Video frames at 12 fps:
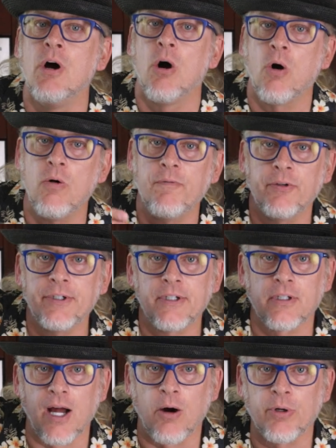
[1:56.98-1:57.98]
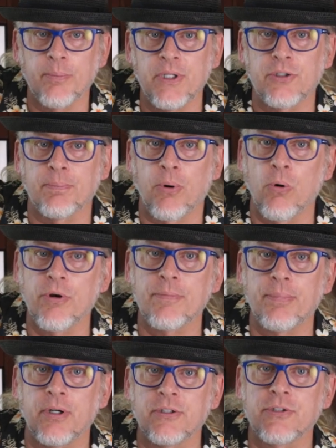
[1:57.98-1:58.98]
hopefully allowing me to pour the
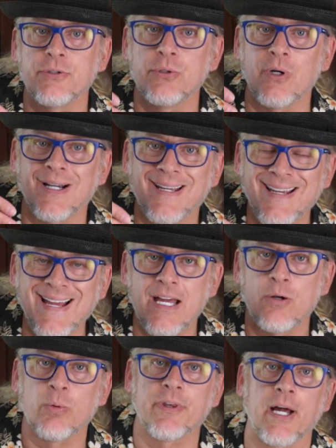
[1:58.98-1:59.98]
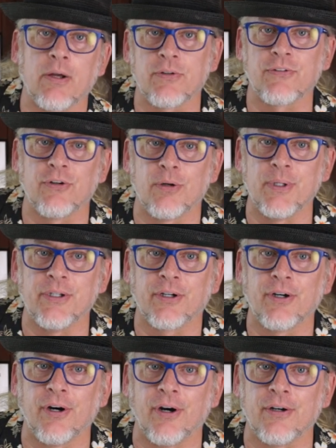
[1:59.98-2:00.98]
punch through again without disturbing the
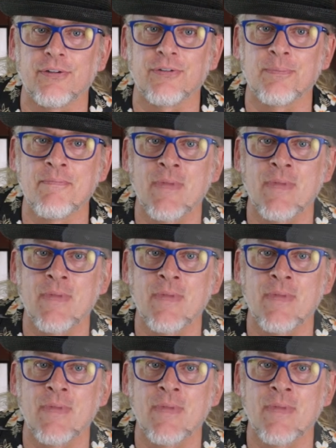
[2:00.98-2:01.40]
curds.